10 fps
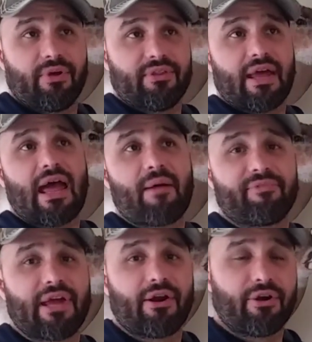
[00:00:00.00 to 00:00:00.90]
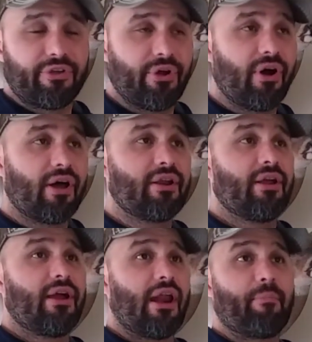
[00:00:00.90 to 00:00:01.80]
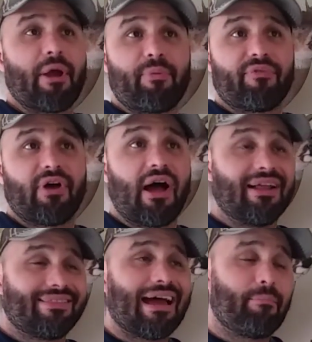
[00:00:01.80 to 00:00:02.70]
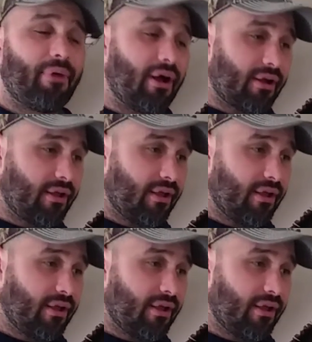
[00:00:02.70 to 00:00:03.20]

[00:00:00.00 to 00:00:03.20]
that habitat early on, and I might be able to hunt that buck